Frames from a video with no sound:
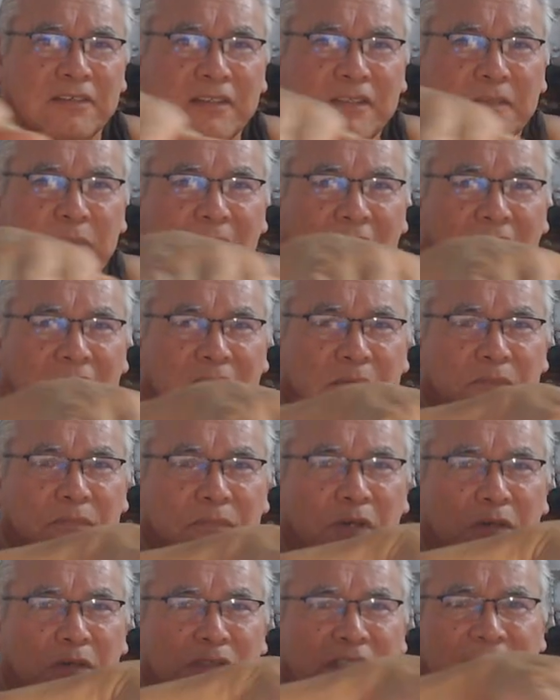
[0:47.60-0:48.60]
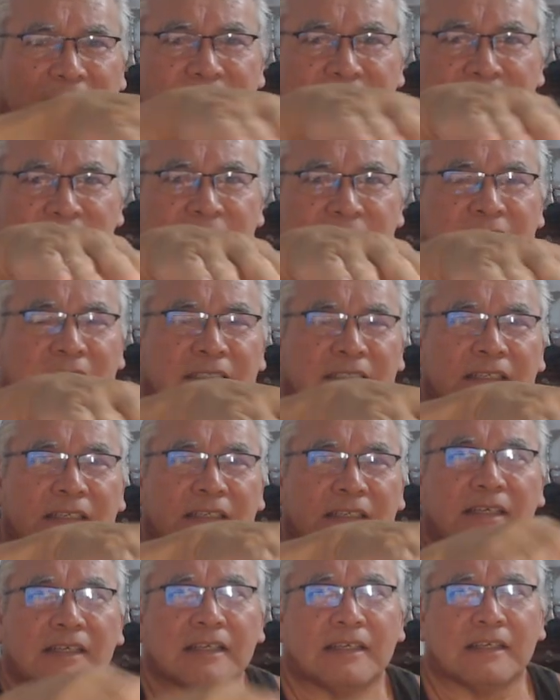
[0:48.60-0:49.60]
on the bottom rotating
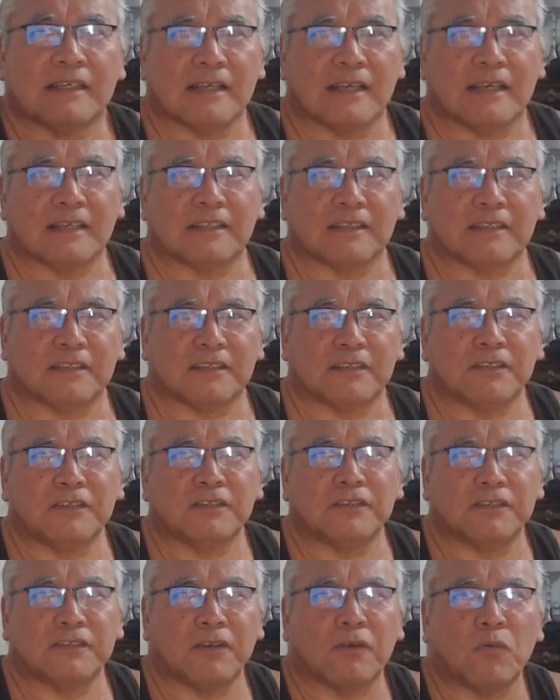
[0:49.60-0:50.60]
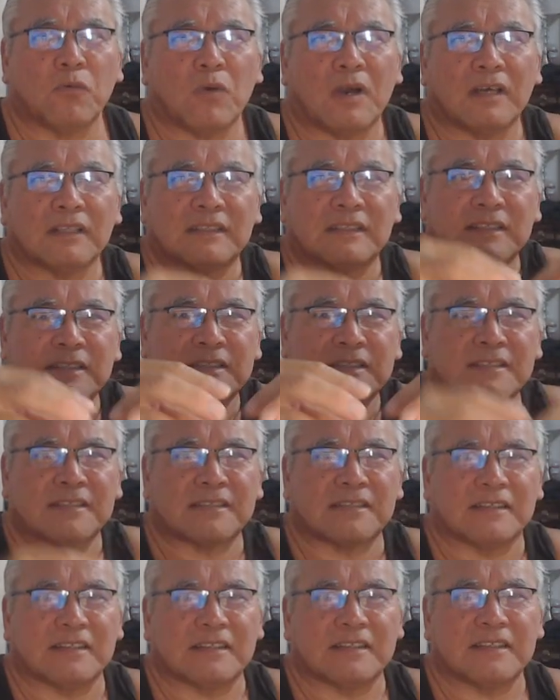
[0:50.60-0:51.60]
you don't want
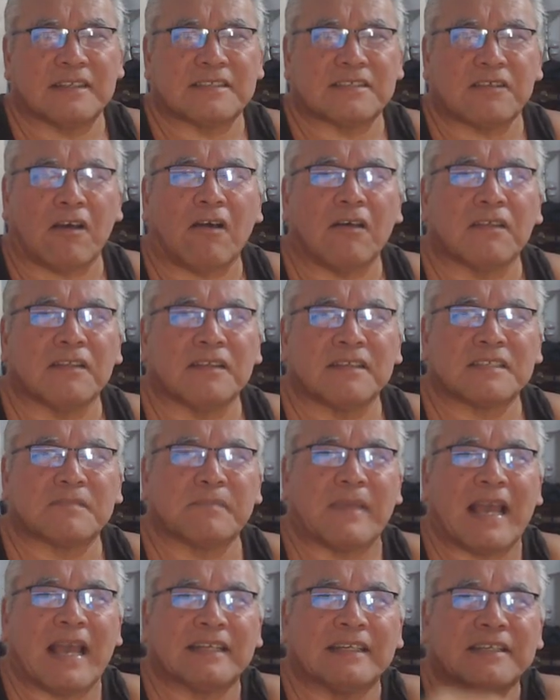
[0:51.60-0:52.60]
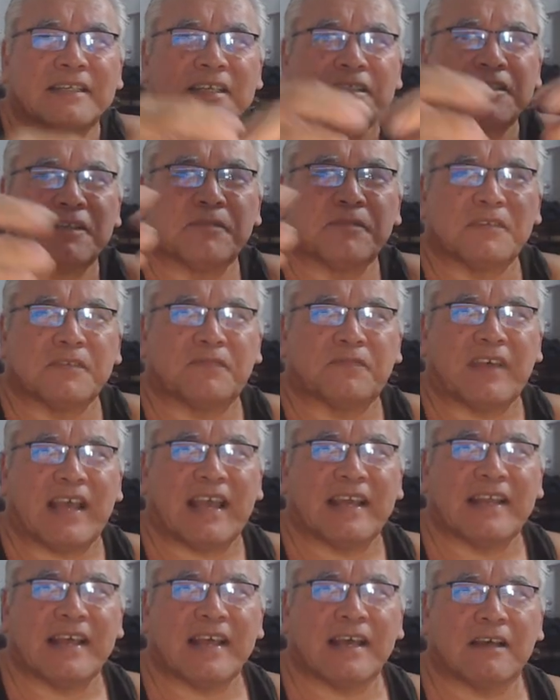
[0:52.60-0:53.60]
this this all this magnetism to
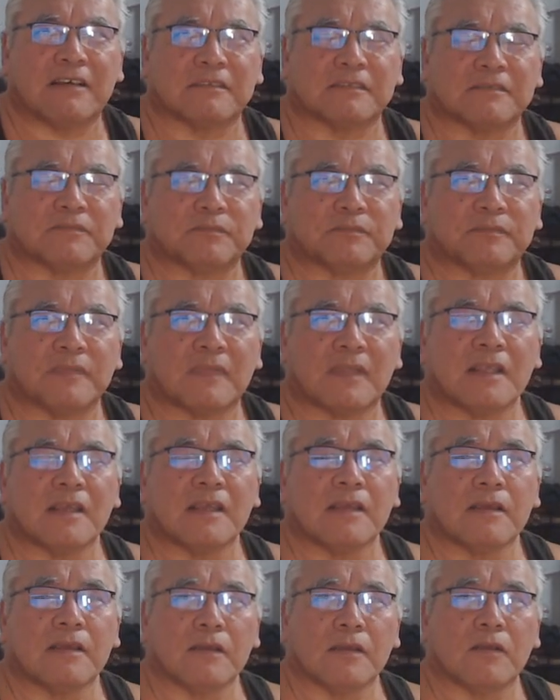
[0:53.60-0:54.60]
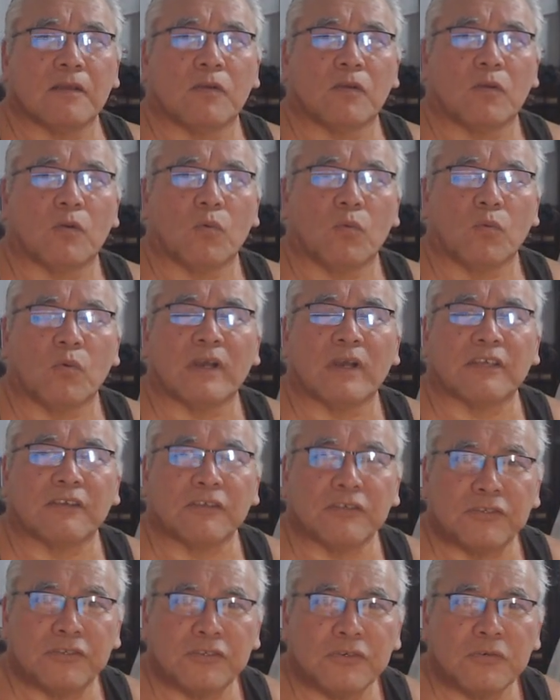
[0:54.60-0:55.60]
fan out what
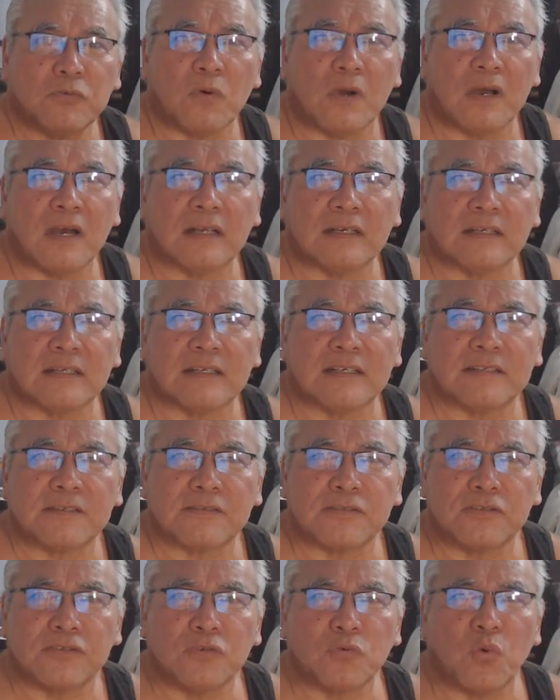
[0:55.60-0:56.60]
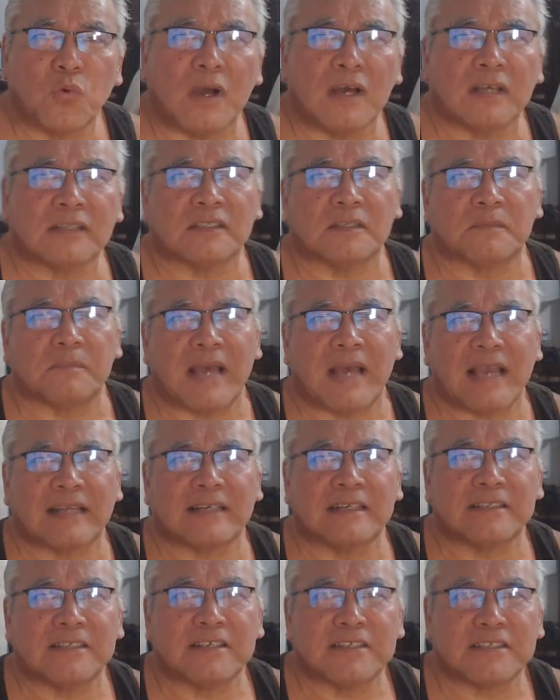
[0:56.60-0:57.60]
you do want is you want the
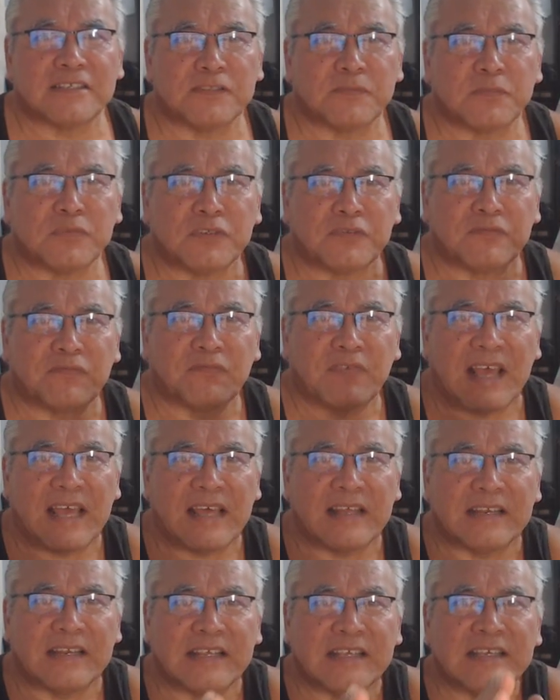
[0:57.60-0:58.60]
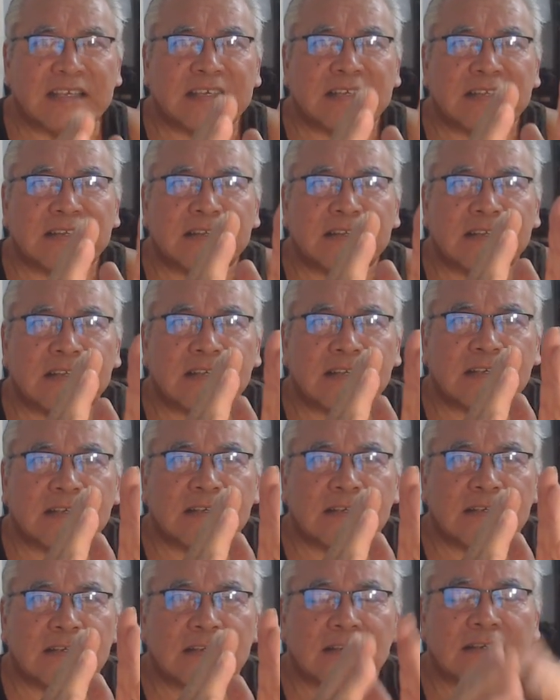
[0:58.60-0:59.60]
magnetism to fan in
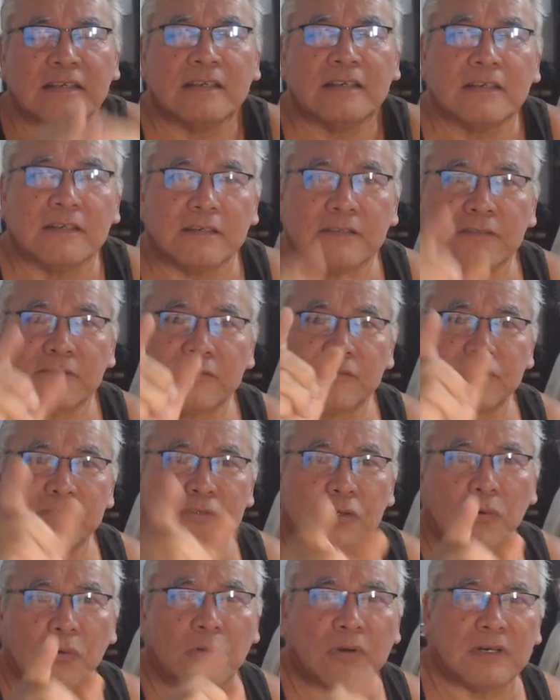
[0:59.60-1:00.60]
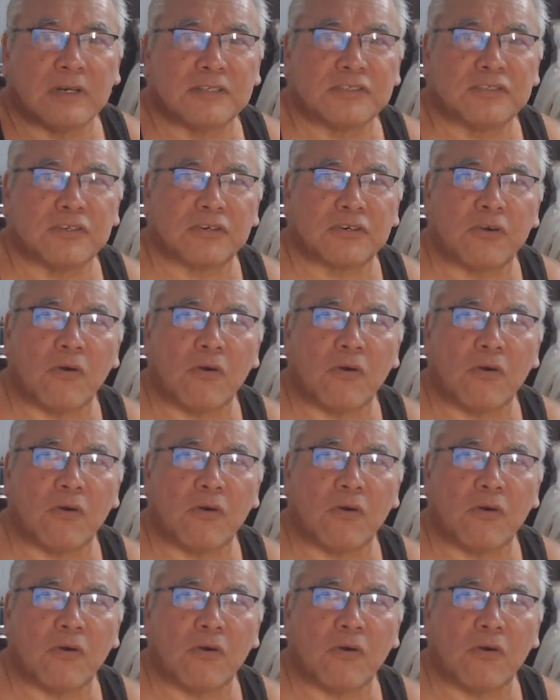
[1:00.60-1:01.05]
towards your